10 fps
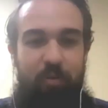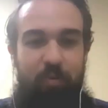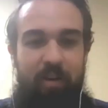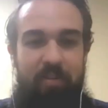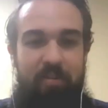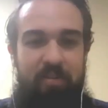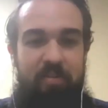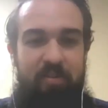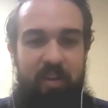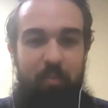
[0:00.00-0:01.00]
you, right? It's the
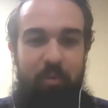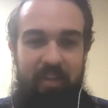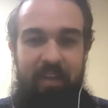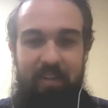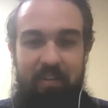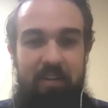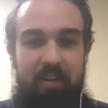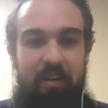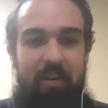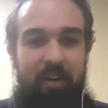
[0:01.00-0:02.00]
sudden stop at the end.
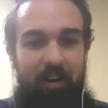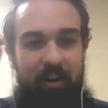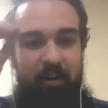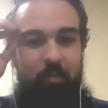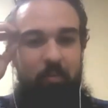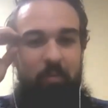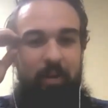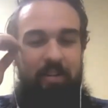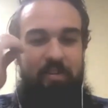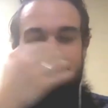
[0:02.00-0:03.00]
Mm-hmm. Um,
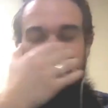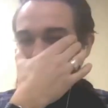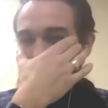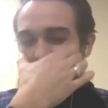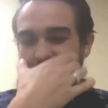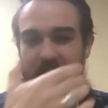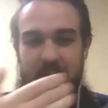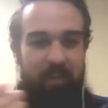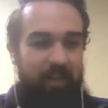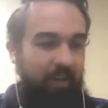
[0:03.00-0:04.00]
and so
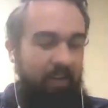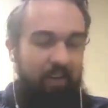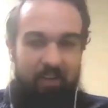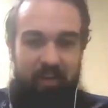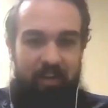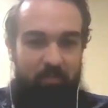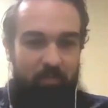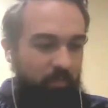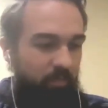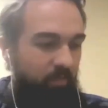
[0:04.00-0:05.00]
it the
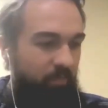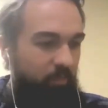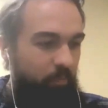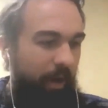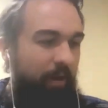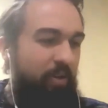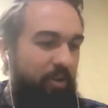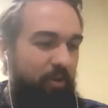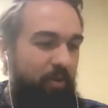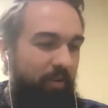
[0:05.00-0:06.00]

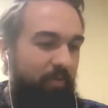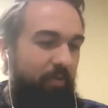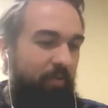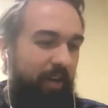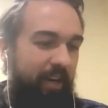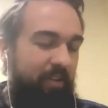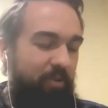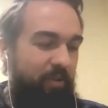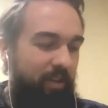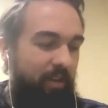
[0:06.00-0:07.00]
parachute of the
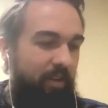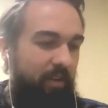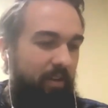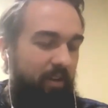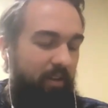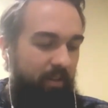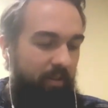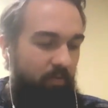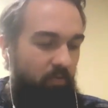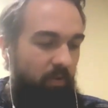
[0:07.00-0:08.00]
financials
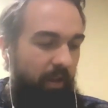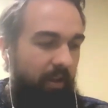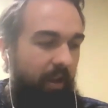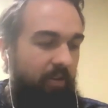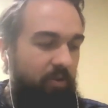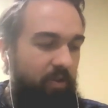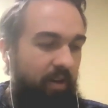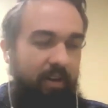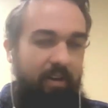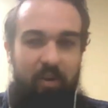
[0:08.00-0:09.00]

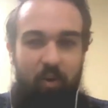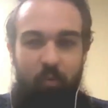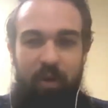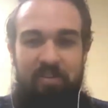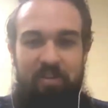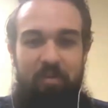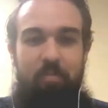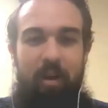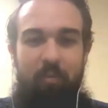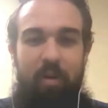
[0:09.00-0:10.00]
exercise arrested
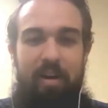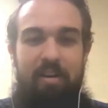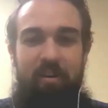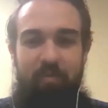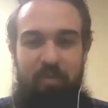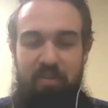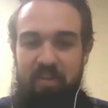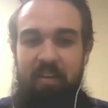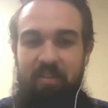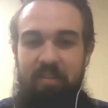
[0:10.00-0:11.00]
my rate of
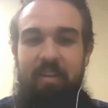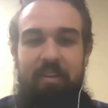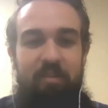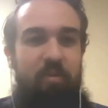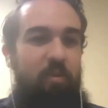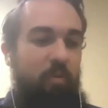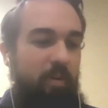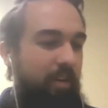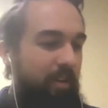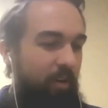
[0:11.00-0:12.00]
descent into
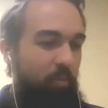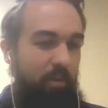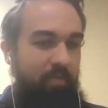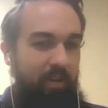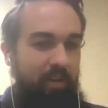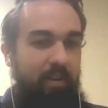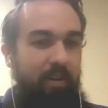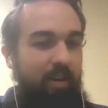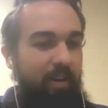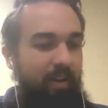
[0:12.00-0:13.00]
oblivion
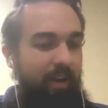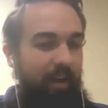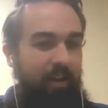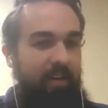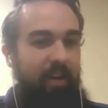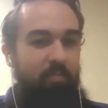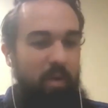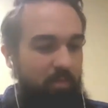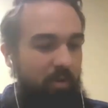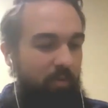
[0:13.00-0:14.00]
and and
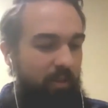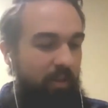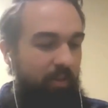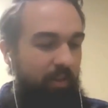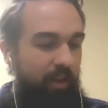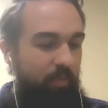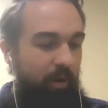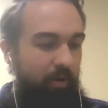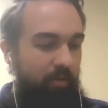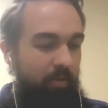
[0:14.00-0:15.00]
made me really think
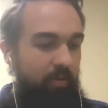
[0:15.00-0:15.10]
about